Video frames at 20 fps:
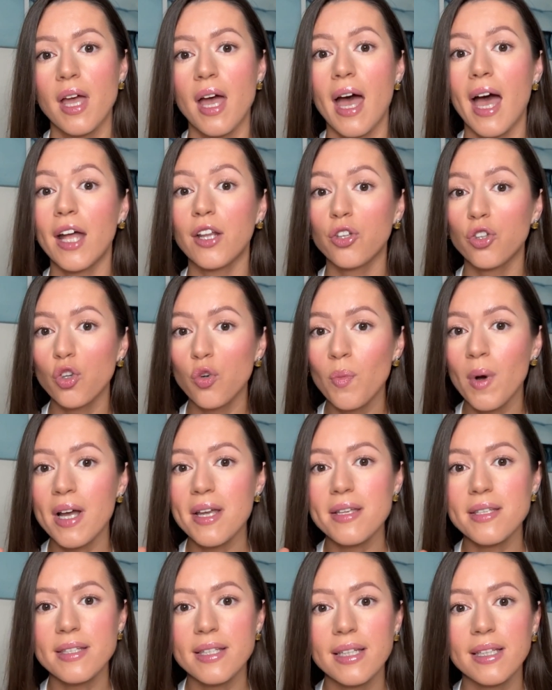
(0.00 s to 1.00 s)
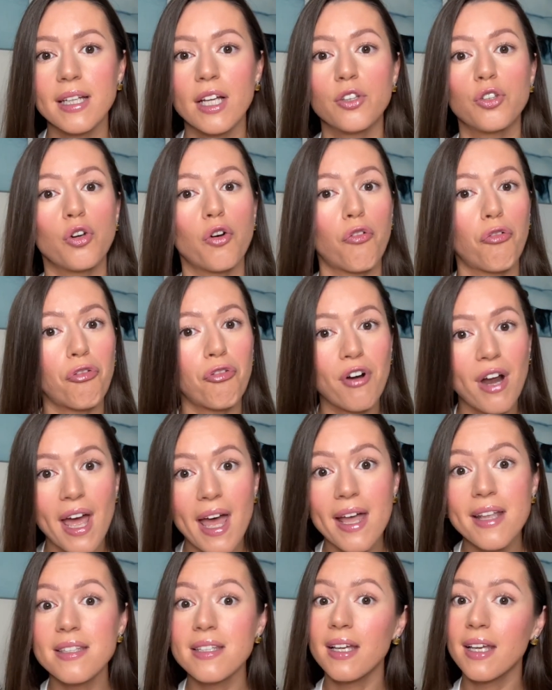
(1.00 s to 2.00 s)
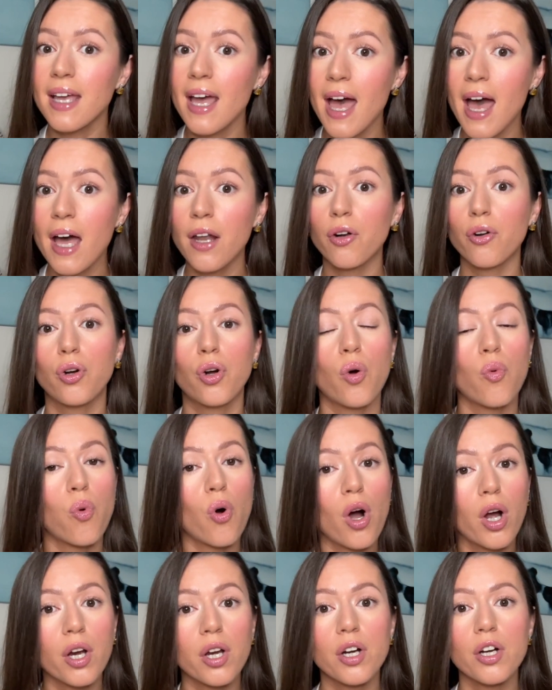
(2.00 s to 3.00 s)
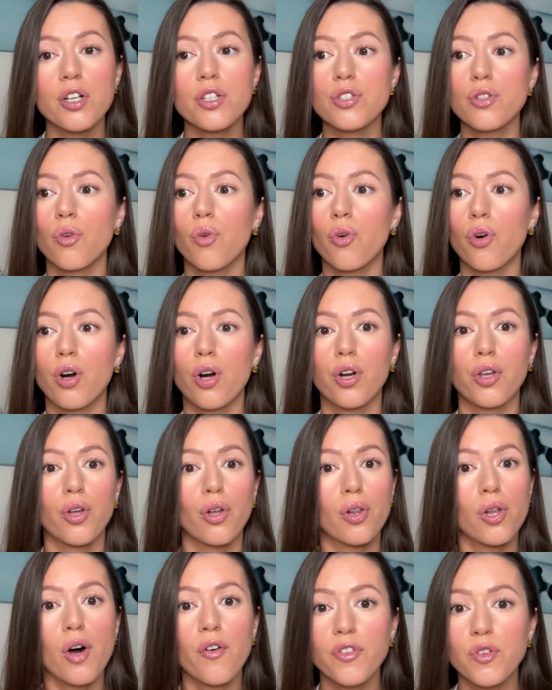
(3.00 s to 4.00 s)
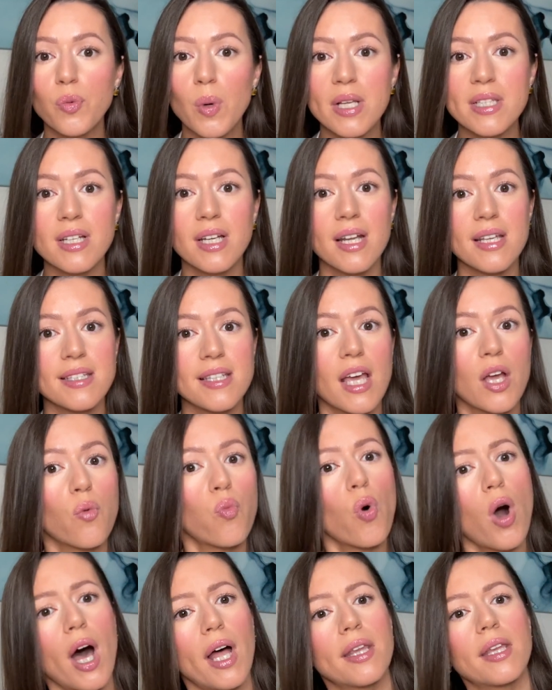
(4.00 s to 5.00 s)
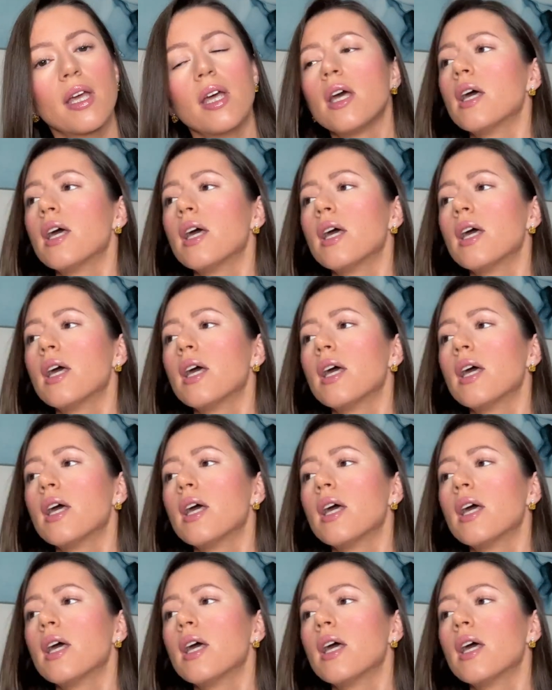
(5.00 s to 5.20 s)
And you might see that your friends again, or coworkers, or your loved ones are gonna say, what?